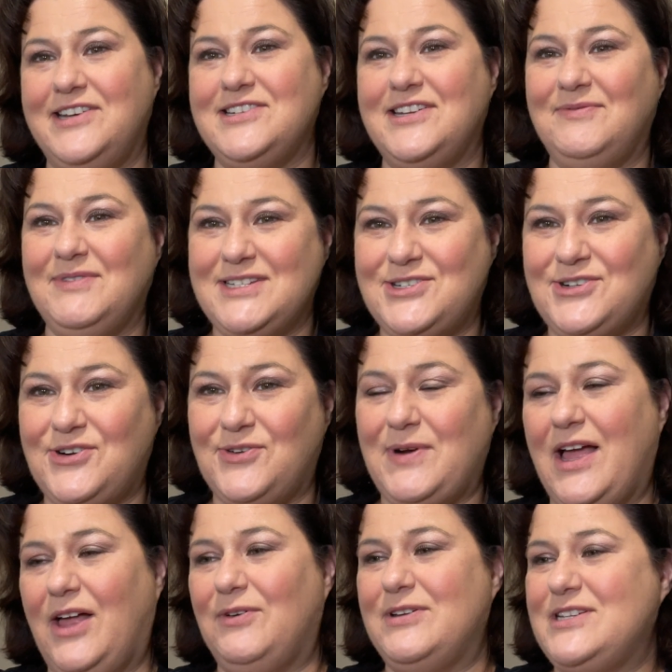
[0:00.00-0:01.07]
and Mr.
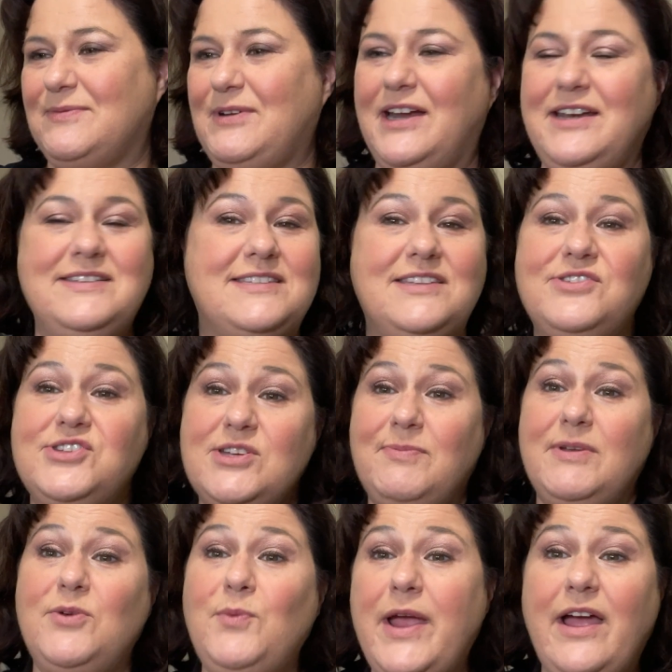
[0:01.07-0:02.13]
Norrell, which I'm kind of still
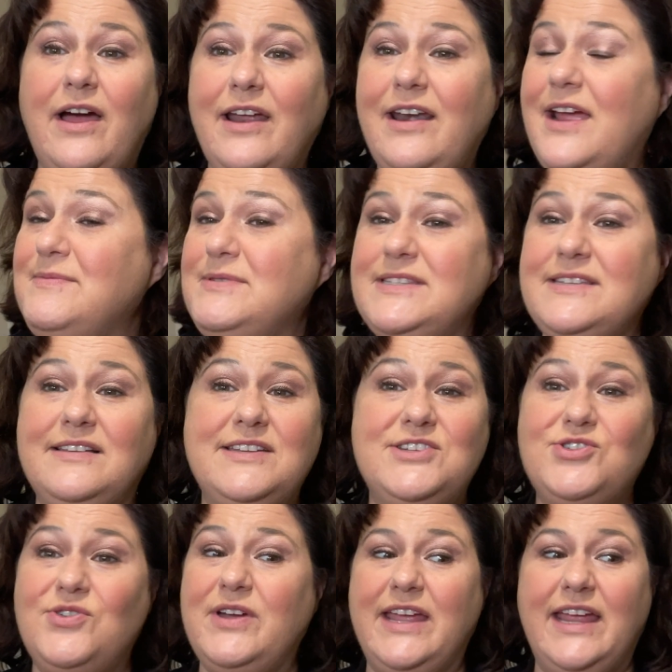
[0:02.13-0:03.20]
chipping away on. I'm still
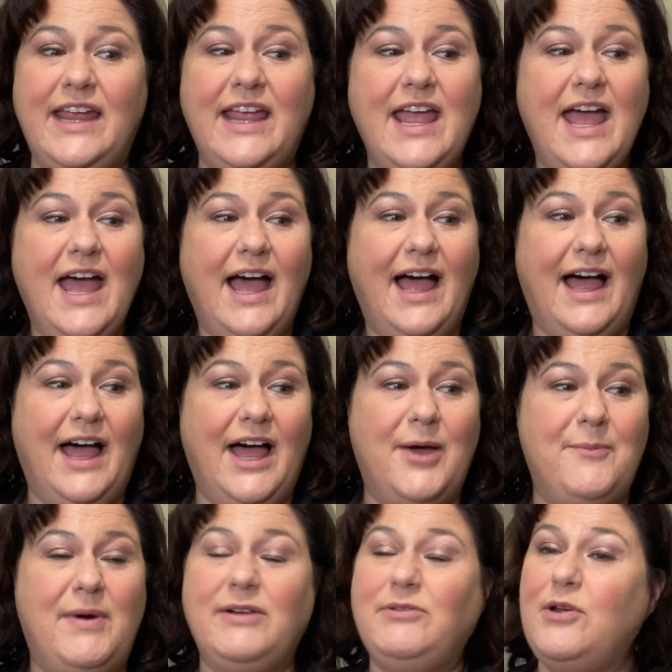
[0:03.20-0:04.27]
enjoying.
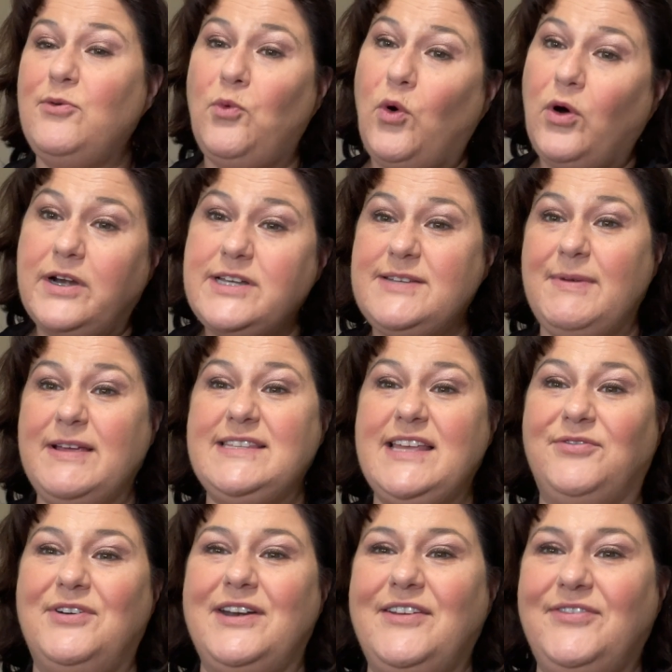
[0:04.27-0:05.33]
Um, my reward to
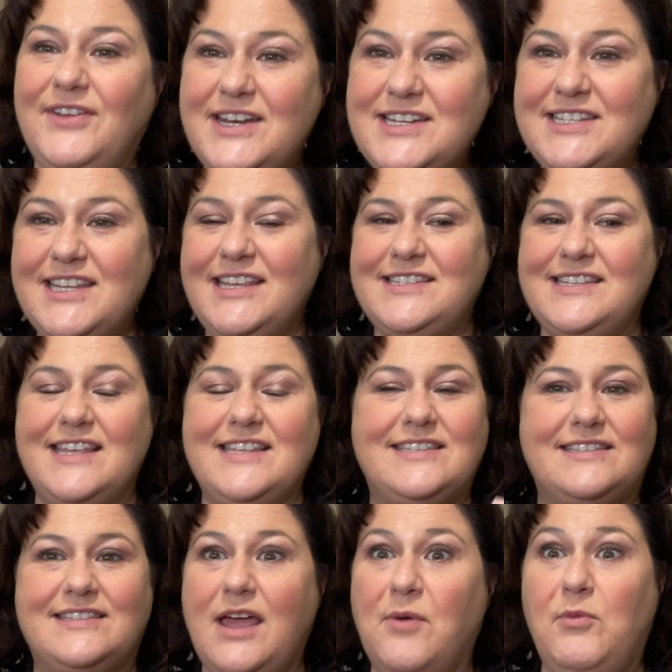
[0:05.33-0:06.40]
myself when I finish this is
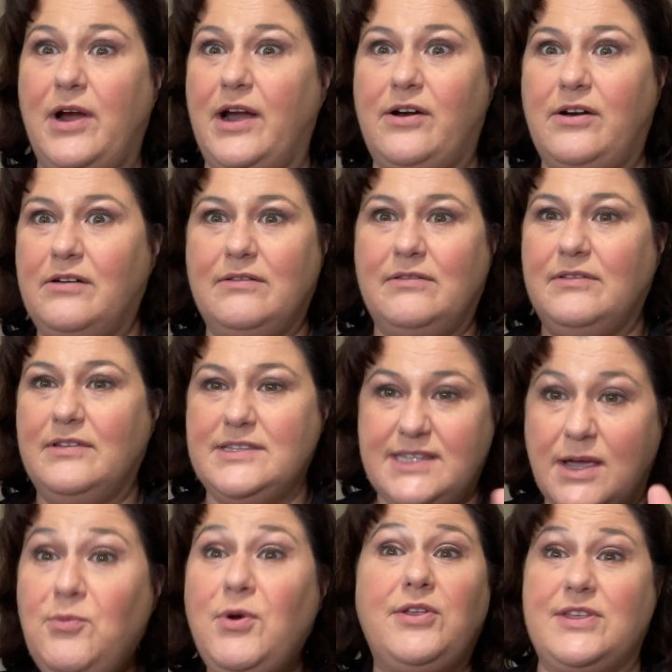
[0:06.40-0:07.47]
somewhere,
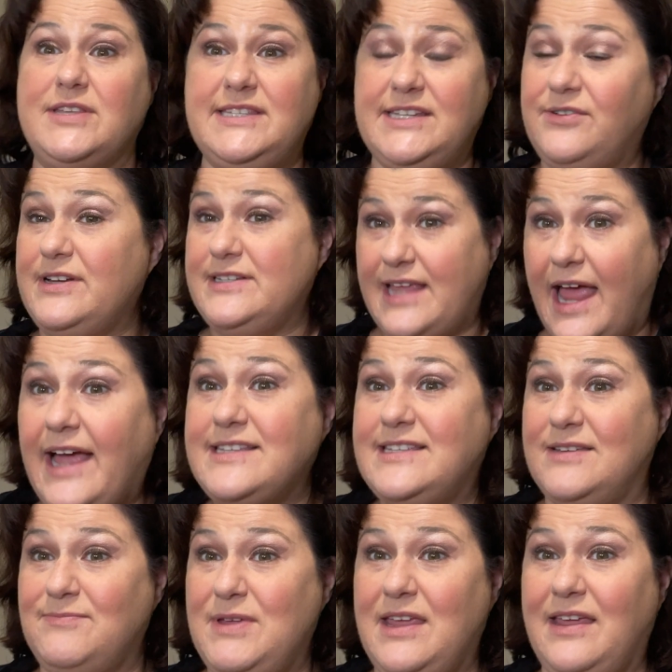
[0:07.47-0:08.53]
somewhere the series has
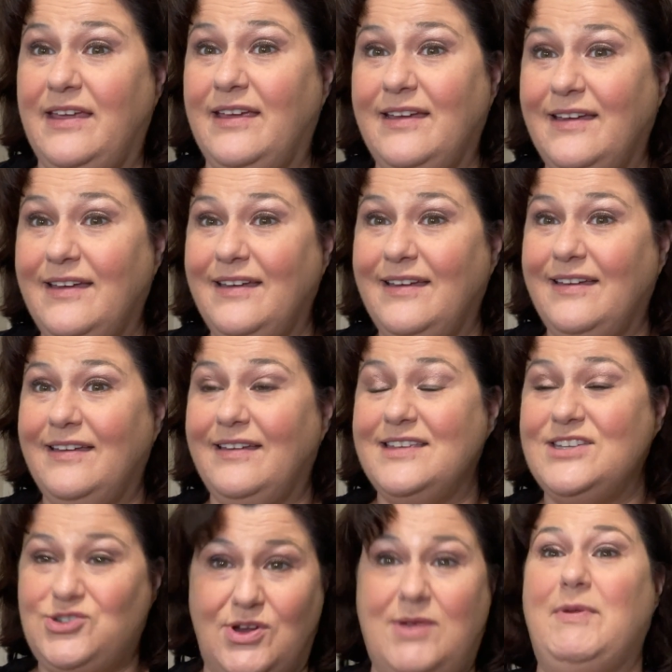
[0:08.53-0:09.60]
to be
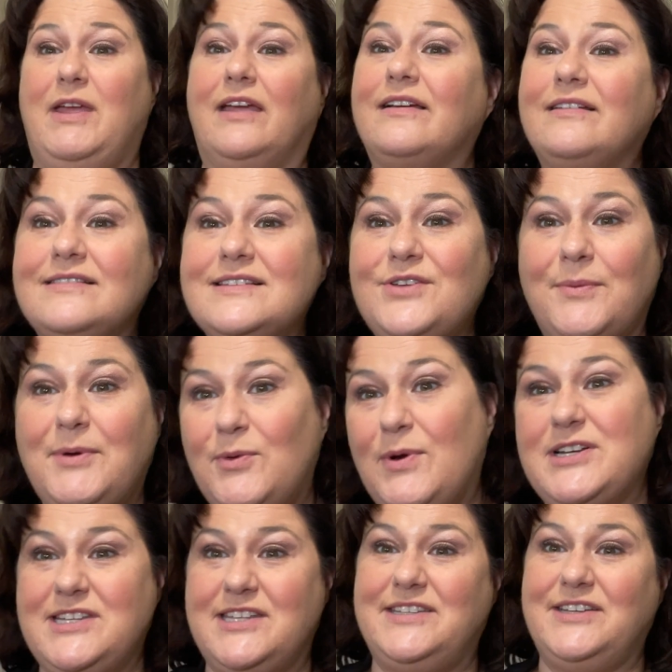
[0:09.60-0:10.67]
streaming. So I'm going to
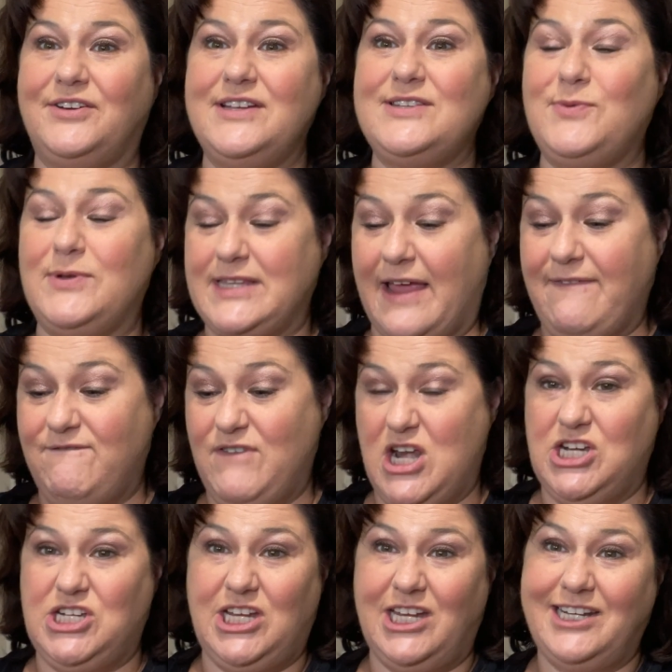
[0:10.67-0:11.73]
watch the series once I
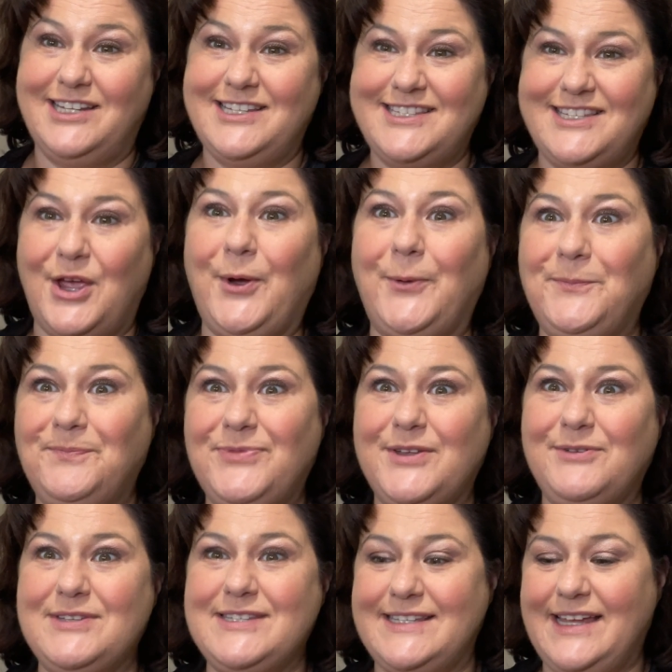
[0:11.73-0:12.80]
finish it. So
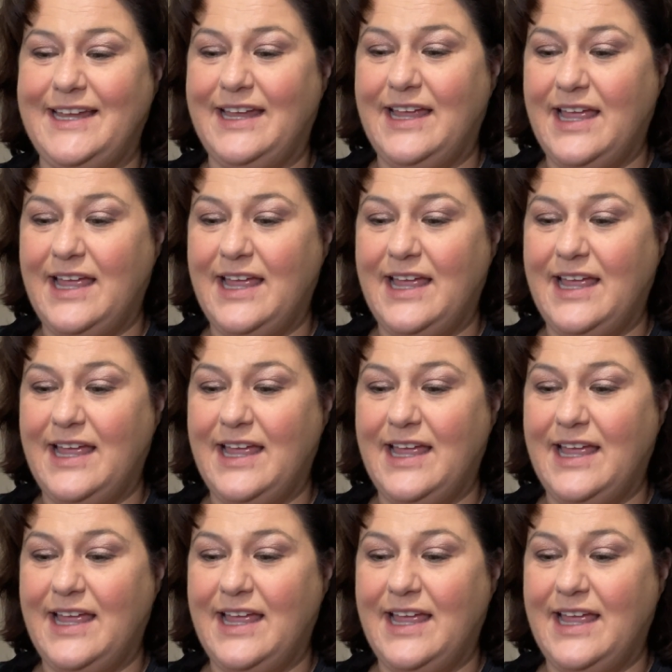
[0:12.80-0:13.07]
we'll see.